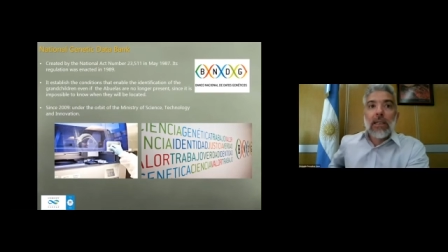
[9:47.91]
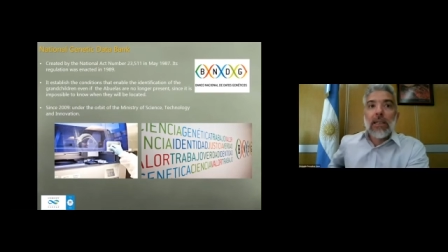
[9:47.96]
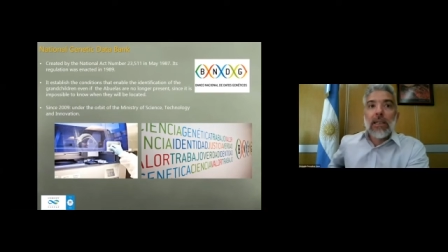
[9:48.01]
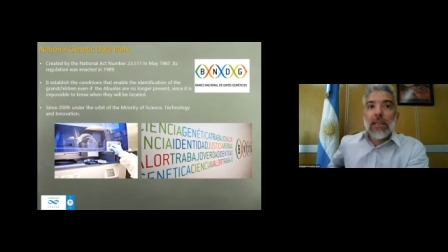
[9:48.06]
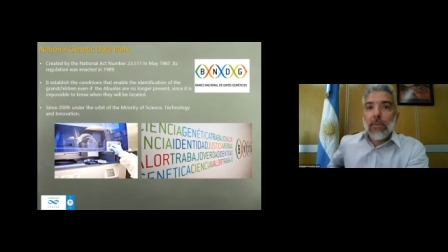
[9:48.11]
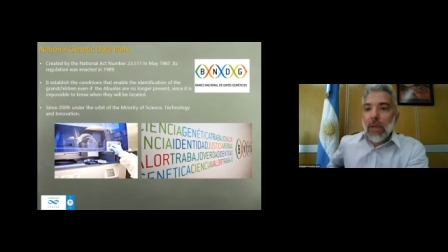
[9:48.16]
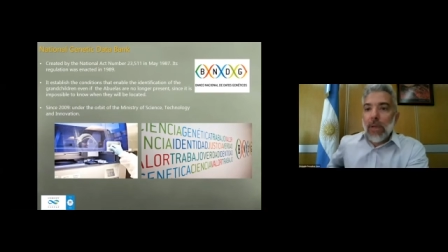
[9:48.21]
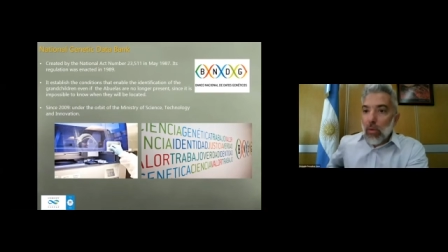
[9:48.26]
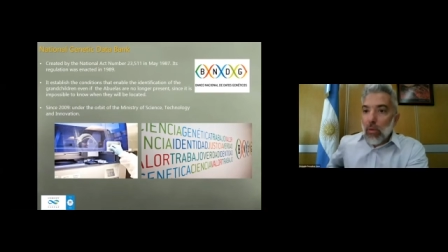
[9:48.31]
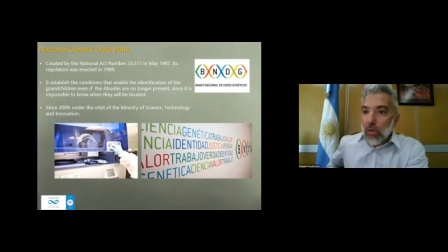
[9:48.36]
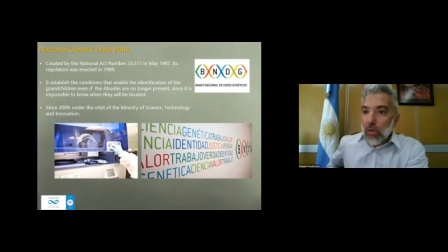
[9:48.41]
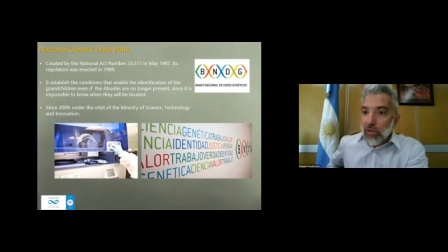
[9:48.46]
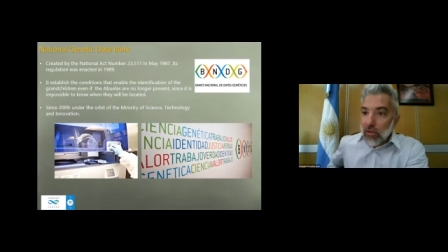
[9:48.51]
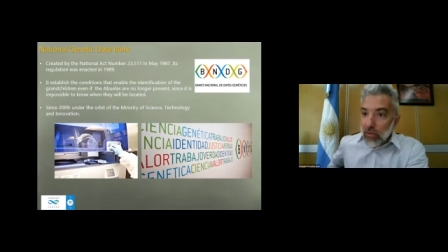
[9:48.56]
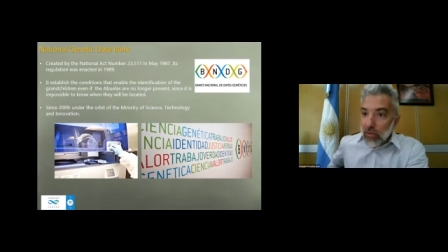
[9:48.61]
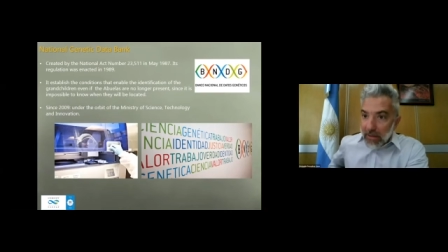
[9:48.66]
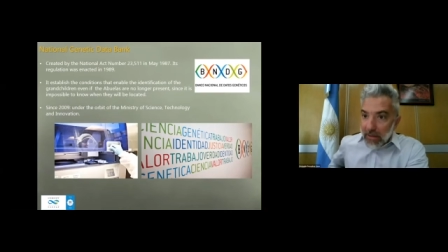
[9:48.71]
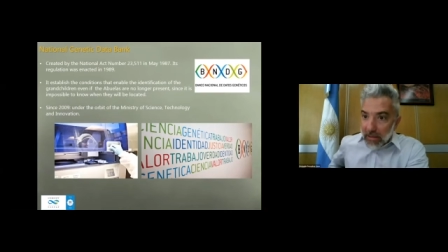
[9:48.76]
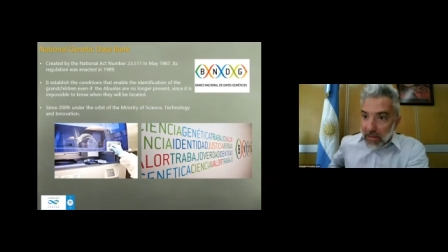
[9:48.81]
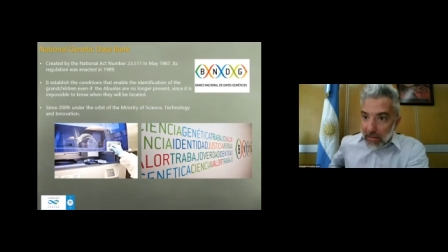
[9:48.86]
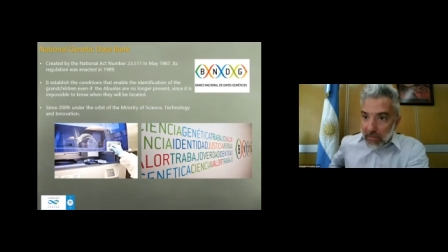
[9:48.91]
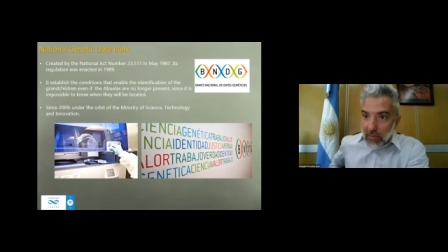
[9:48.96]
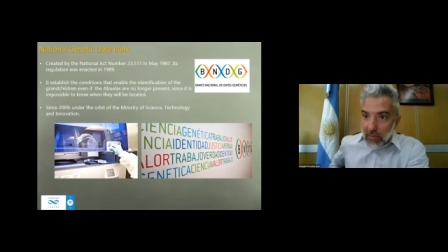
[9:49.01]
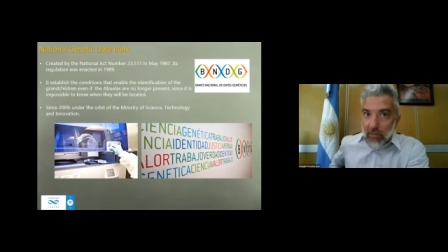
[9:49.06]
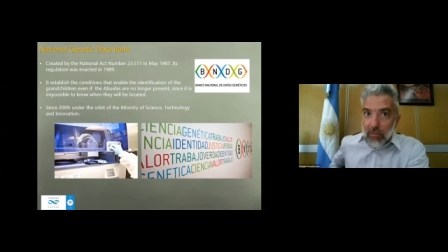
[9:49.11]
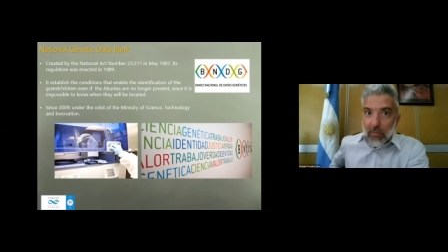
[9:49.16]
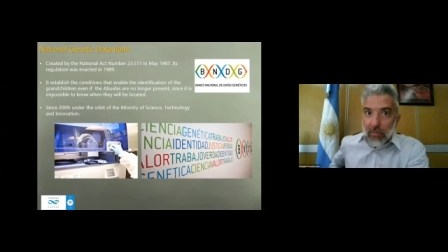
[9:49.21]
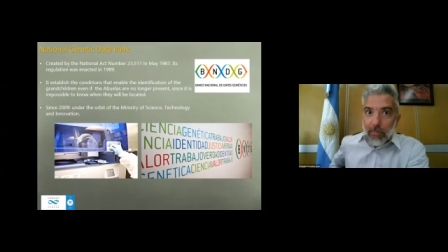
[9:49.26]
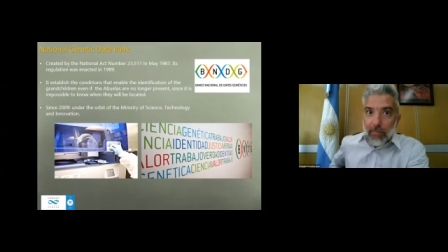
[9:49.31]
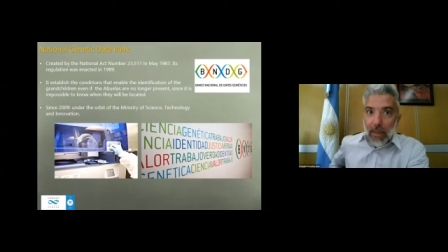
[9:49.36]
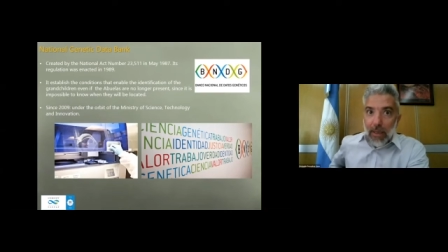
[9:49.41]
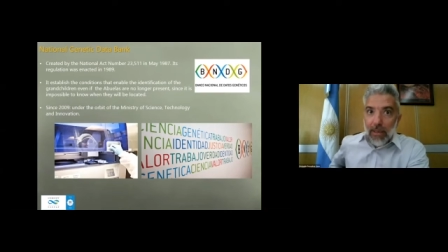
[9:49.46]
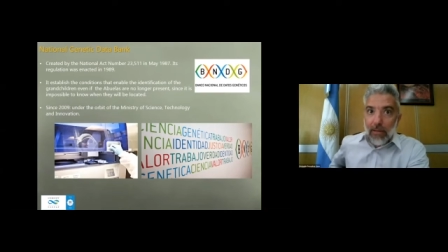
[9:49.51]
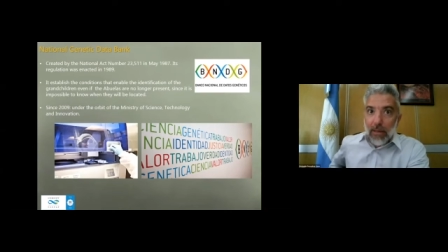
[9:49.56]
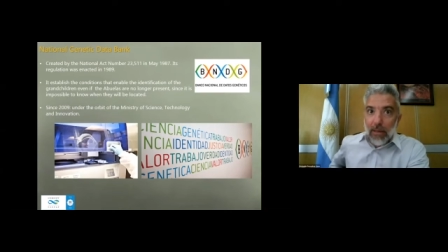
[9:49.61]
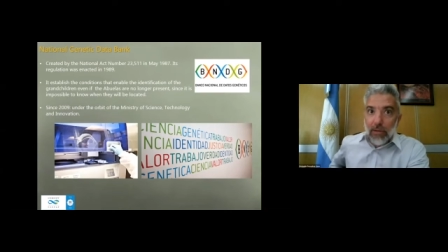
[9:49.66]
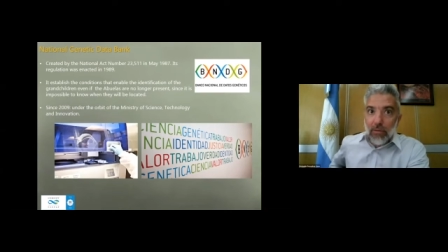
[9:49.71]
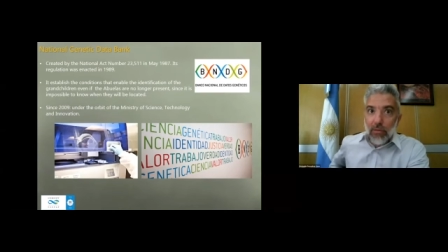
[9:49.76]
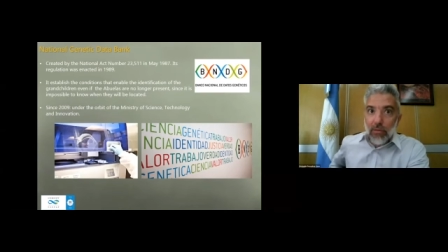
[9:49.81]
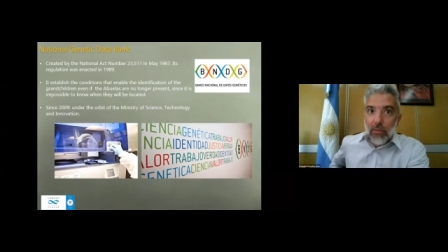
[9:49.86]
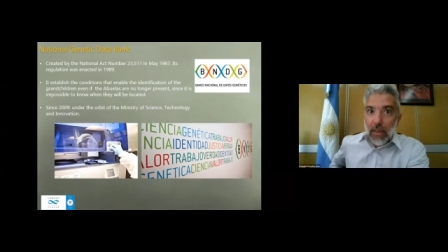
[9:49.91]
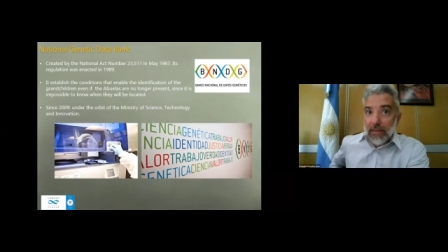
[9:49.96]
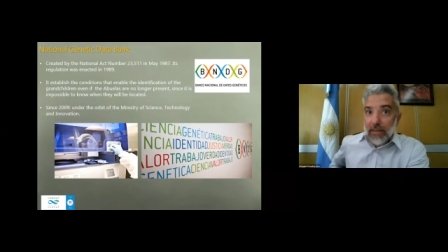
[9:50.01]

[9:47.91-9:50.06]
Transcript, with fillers: This bill was submitted to, to,